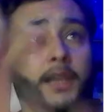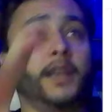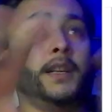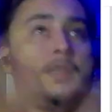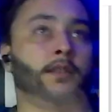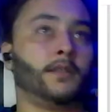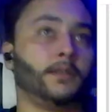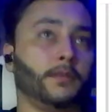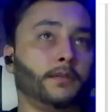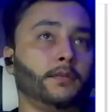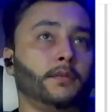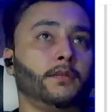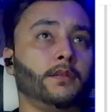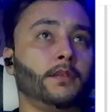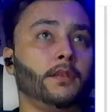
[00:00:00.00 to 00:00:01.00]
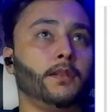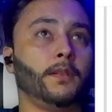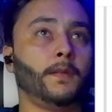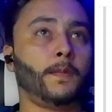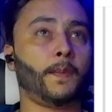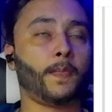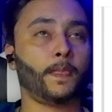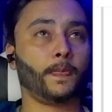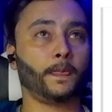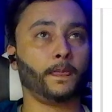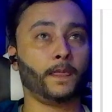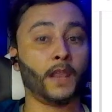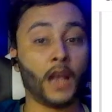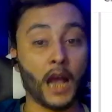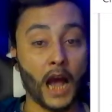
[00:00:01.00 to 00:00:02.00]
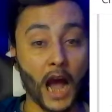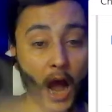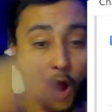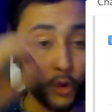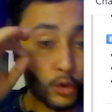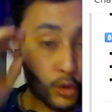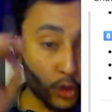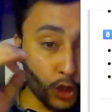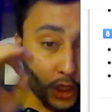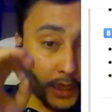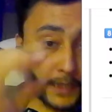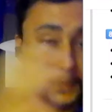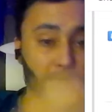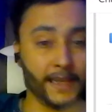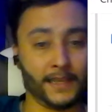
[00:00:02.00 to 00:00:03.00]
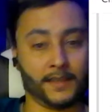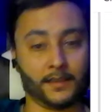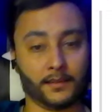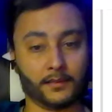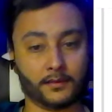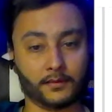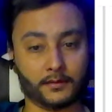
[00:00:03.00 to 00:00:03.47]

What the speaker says: years. How good it is!